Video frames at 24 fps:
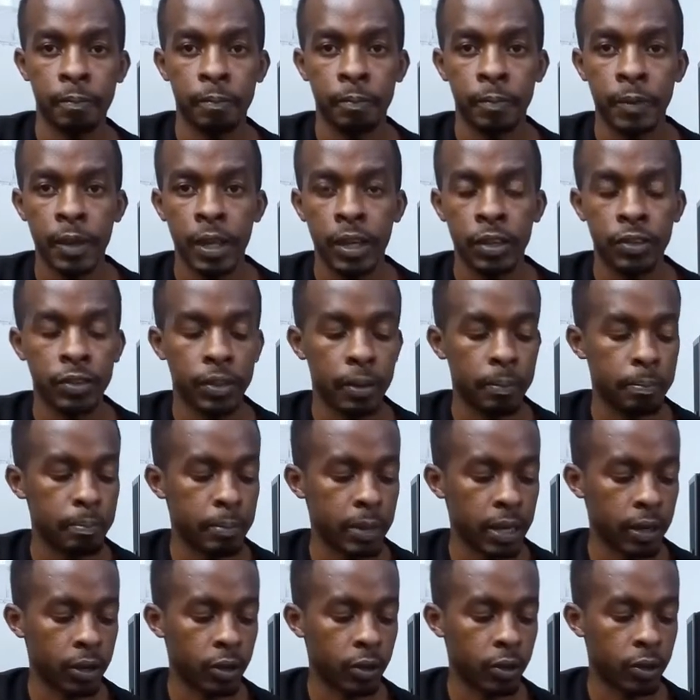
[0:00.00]
sharp minor
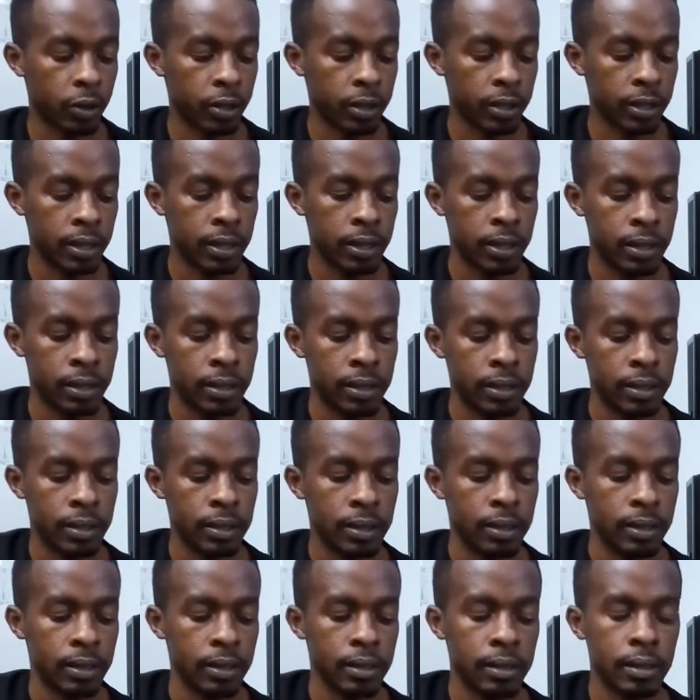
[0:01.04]
chord.
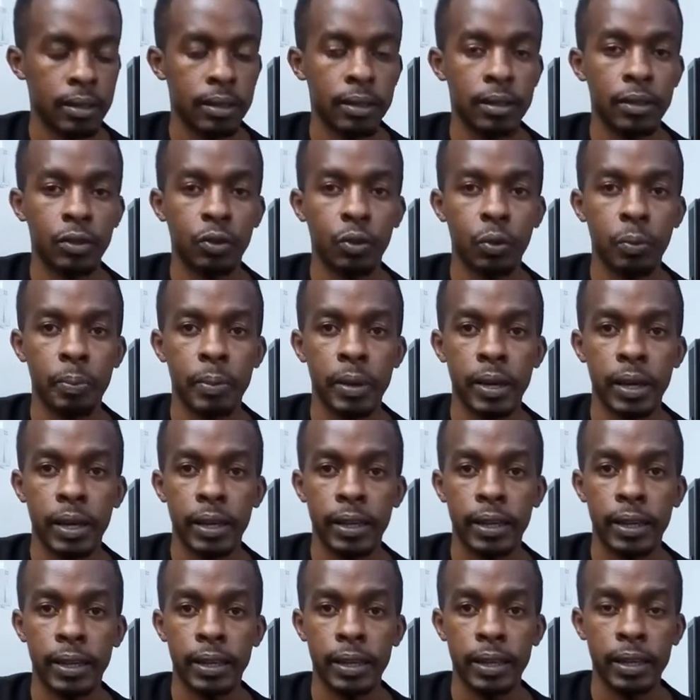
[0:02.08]
This will be a
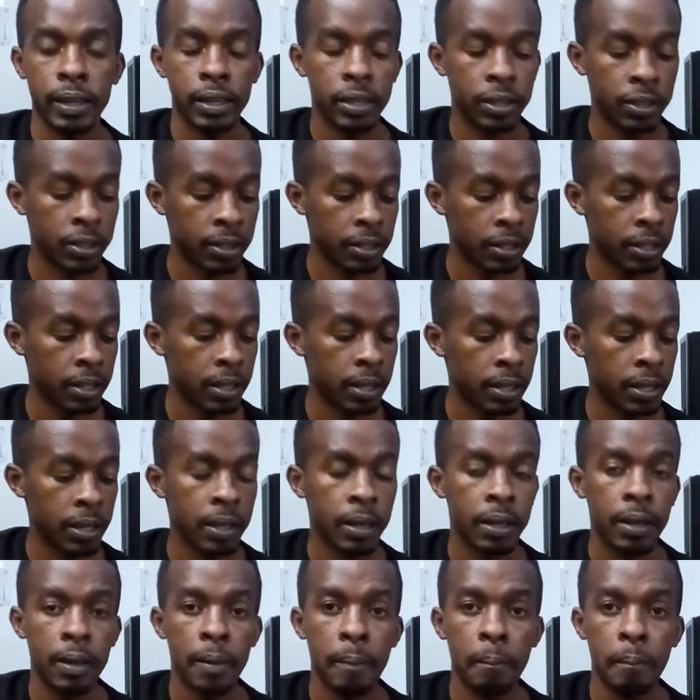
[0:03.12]
D
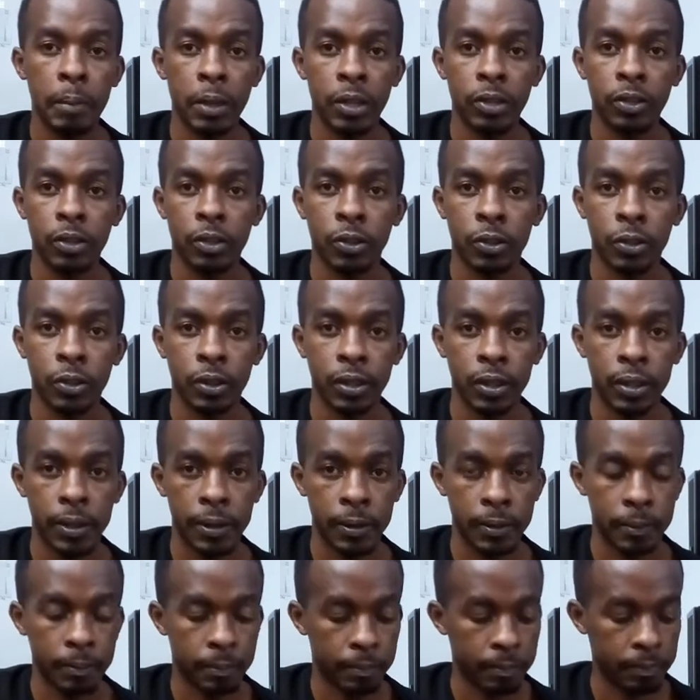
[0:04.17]
major chord,
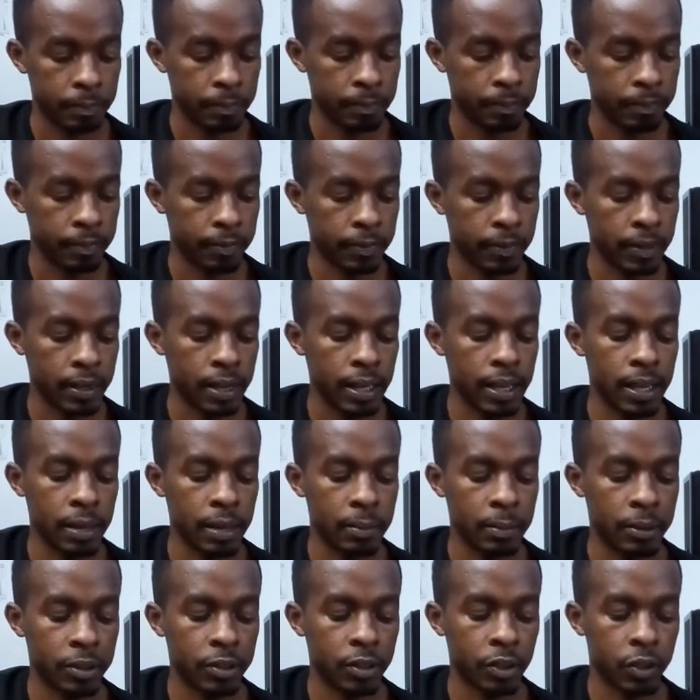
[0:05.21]
A major
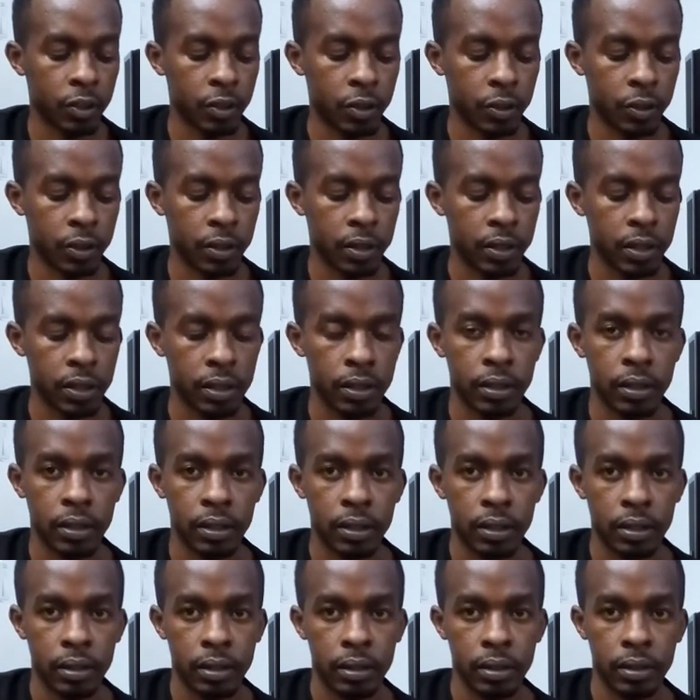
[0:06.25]
chord,
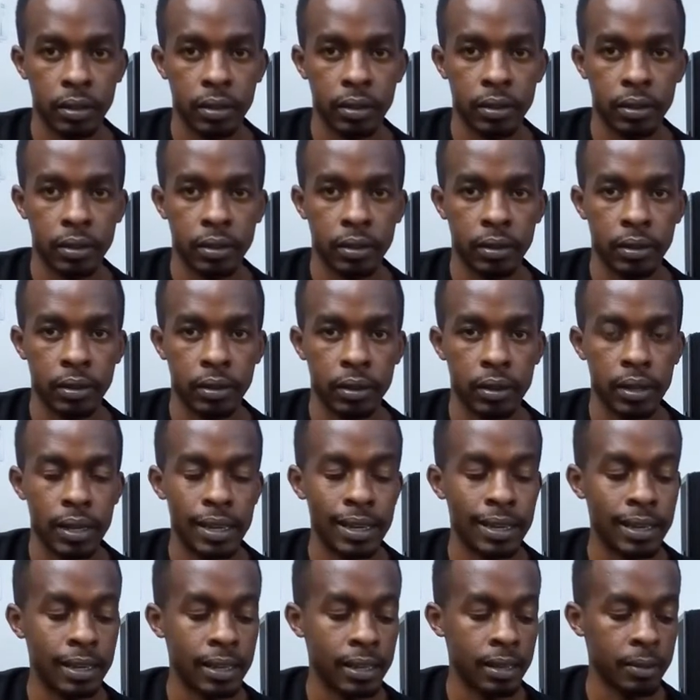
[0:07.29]
and E
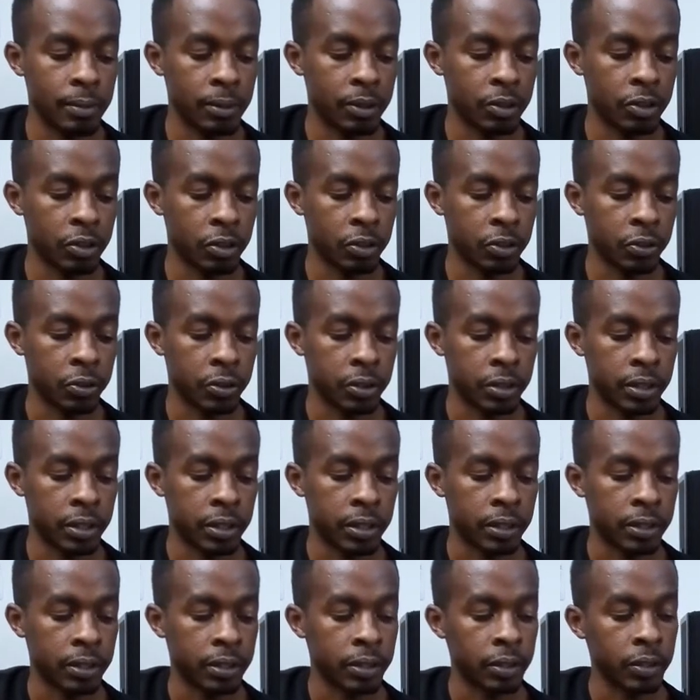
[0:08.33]
major chord.
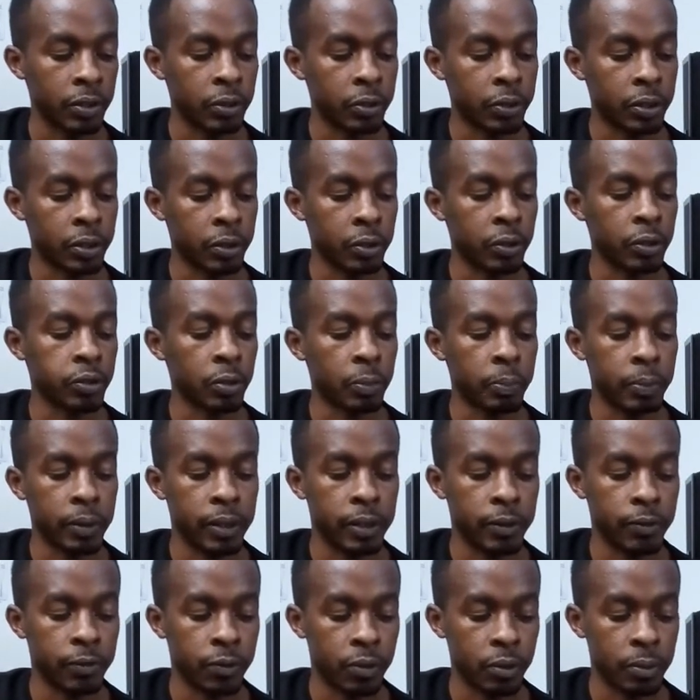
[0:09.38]
You can also play from
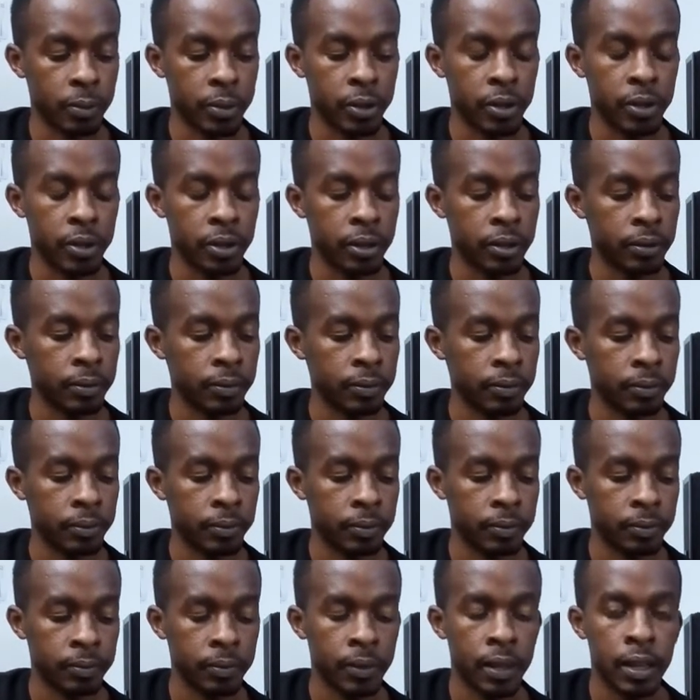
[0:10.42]
here,
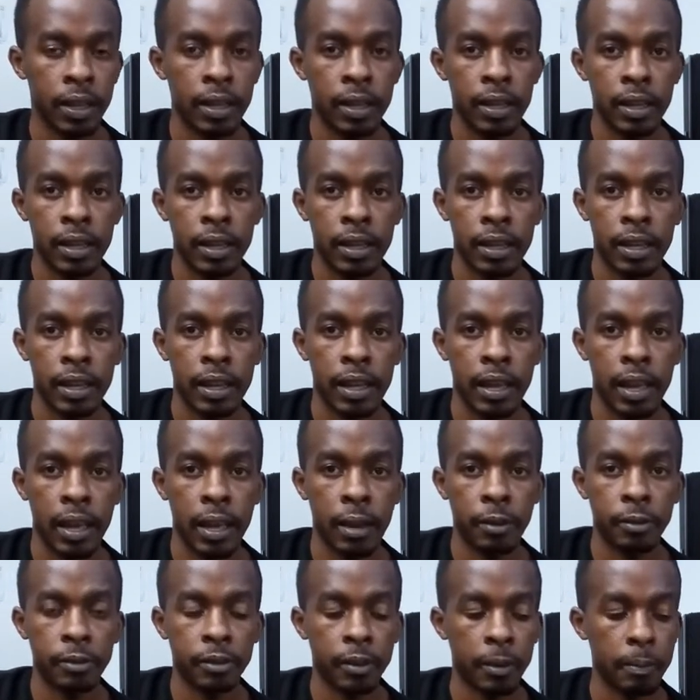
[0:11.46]
F sharp
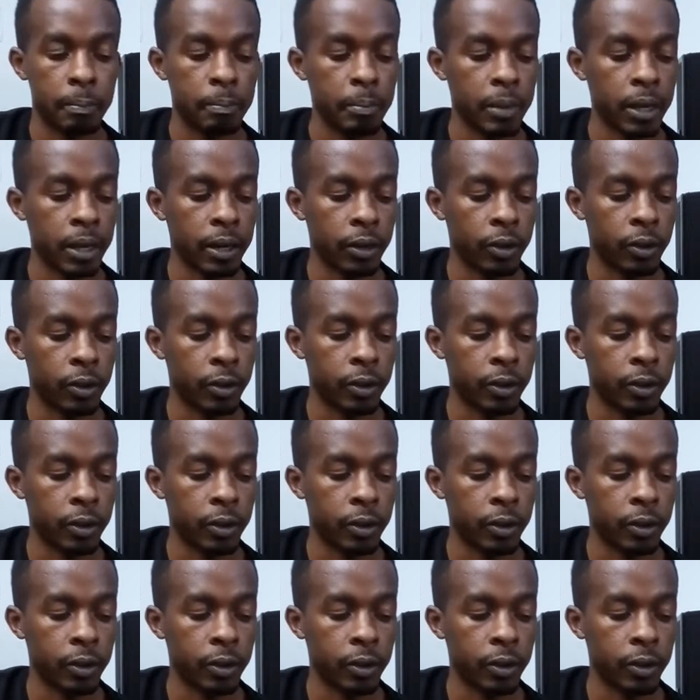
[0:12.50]
minor chord,